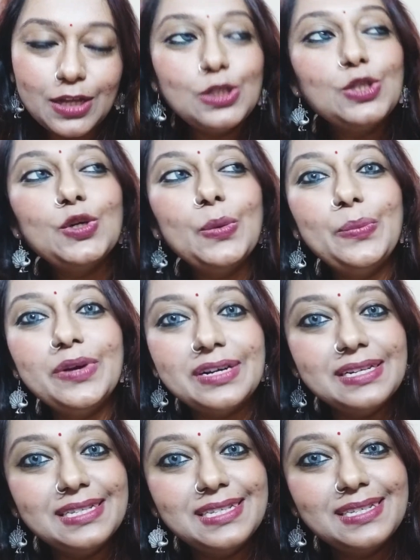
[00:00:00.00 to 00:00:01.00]
two
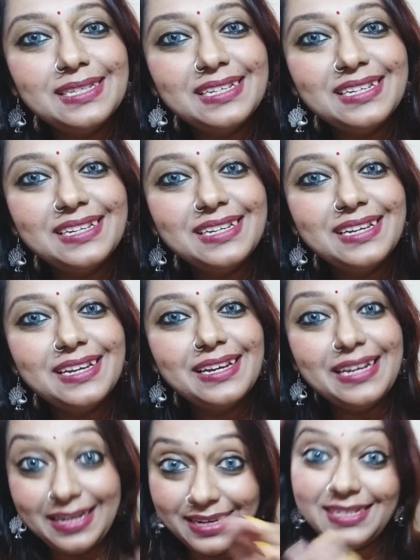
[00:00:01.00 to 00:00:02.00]
birds
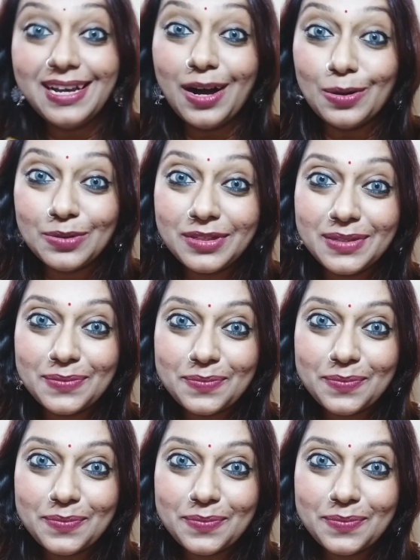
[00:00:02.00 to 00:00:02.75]
in his house.